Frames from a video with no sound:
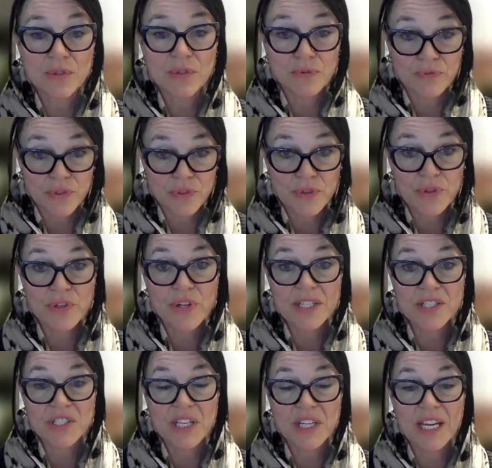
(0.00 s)
do further
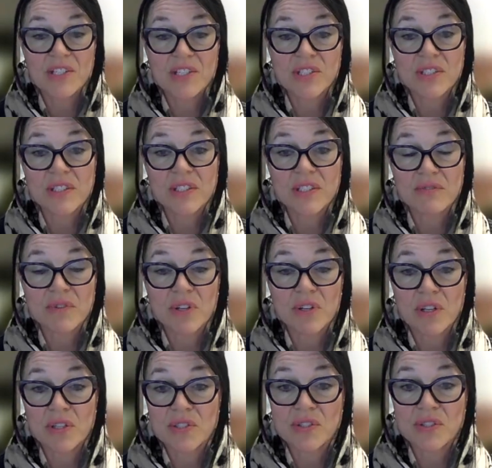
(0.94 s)
education
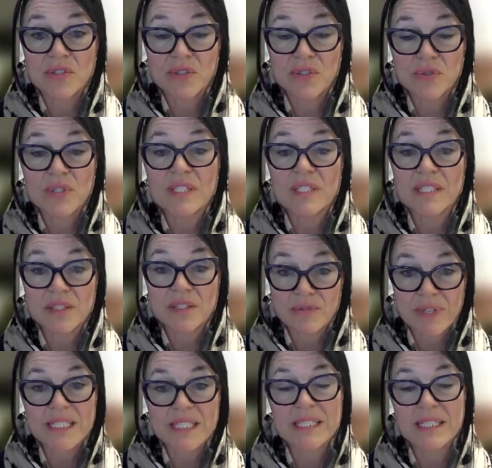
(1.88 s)
first to students and
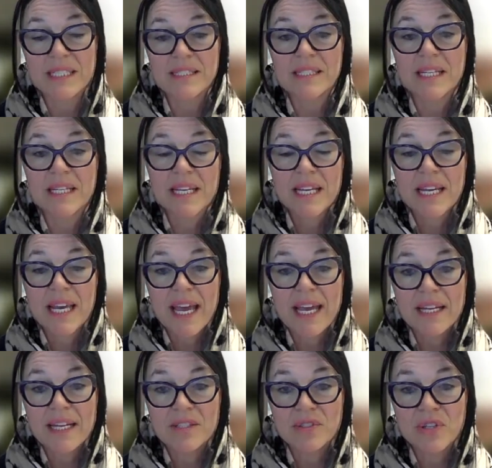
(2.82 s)
residents,
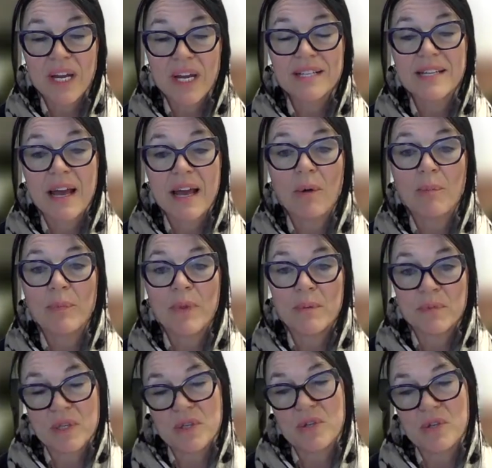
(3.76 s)
and try to help
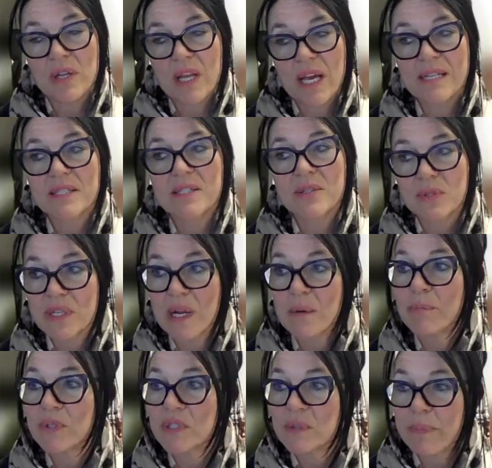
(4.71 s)
them utilize those
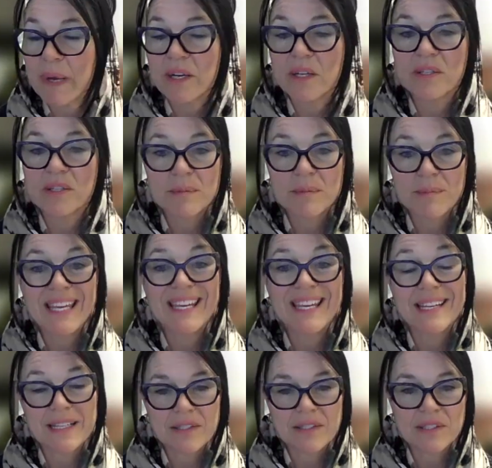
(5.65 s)
numbers better to make
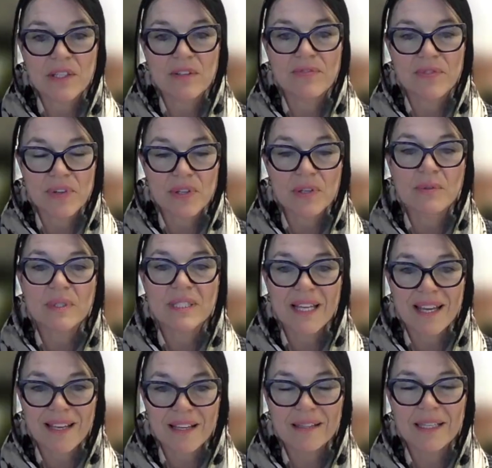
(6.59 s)
it easier for the
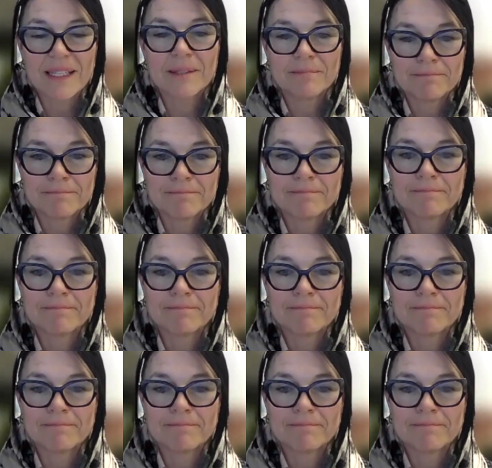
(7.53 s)
recycling.